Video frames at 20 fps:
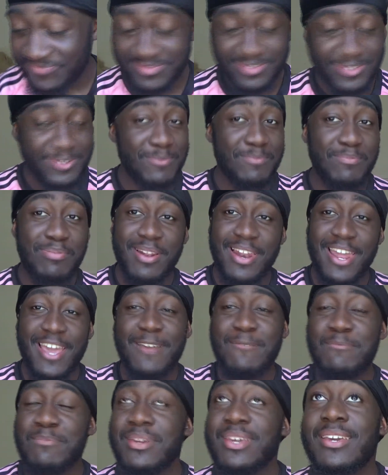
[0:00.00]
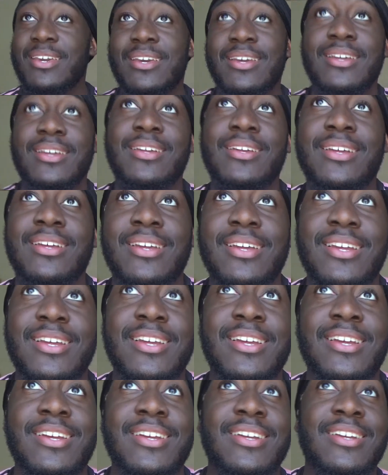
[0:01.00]
you play me.
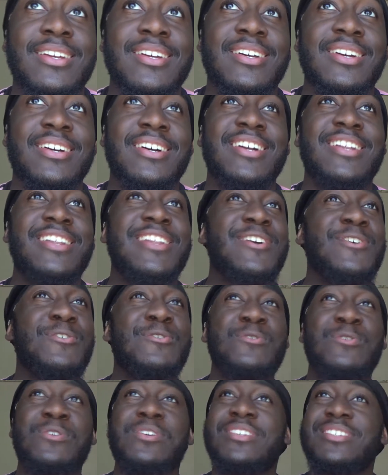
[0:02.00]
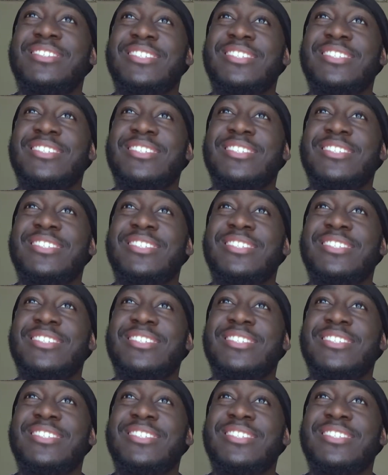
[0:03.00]
A little